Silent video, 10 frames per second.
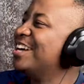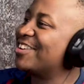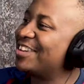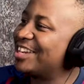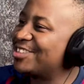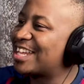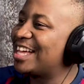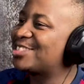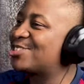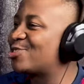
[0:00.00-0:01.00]
Ronaldo's
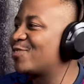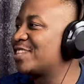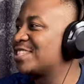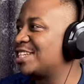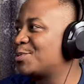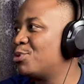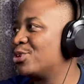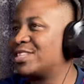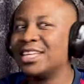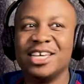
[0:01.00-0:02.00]
last trophy is that boat
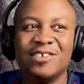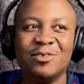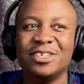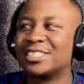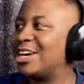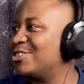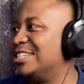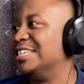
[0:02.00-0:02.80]
they gave him in Saudi.